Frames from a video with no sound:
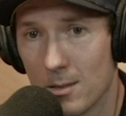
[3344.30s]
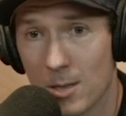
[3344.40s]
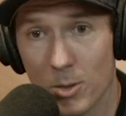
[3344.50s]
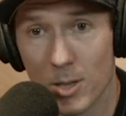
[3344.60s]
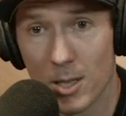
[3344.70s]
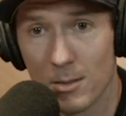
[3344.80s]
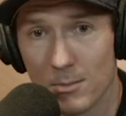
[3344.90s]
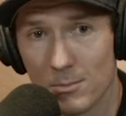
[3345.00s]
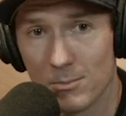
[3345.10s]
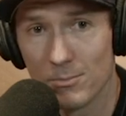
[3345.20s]
Tony,
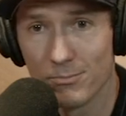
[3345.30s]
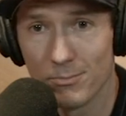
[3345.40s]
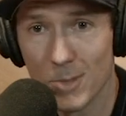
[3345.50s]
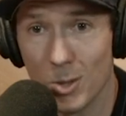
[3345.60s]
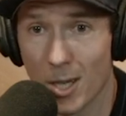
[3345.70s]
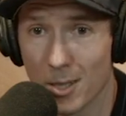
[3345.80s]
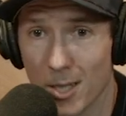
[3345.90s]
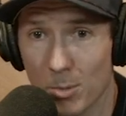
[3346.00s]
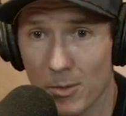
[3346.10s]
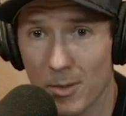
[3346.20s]
you got the
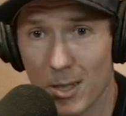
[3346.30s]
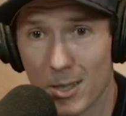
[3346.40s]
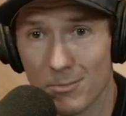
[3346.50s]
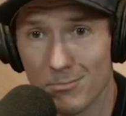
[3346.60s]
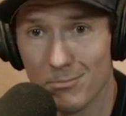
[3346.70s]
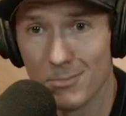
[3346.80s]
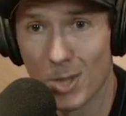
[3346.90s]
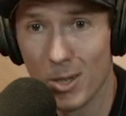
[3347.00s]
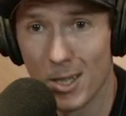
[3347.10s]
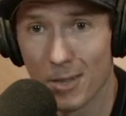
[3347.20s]
double fuck. Yeah.
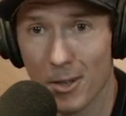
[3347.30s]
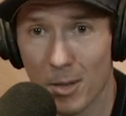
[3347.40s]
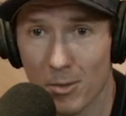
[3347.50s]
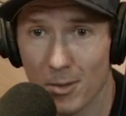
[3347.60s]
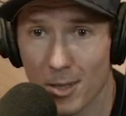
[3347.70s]
Tony got the double fuck.